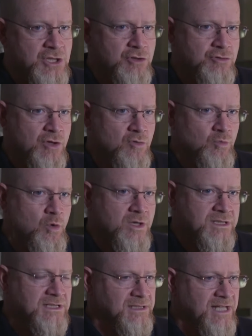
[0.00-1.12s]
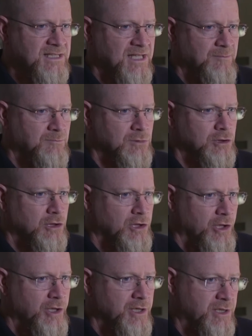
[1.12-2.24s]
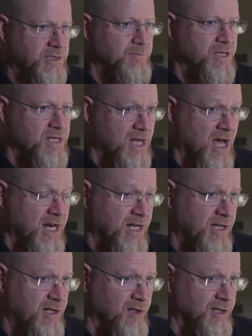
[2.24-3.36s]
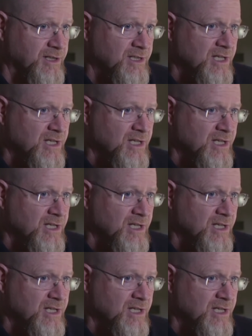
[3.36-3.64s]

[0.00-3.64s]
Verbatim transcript: you don't want to let them learn to be non-adherent.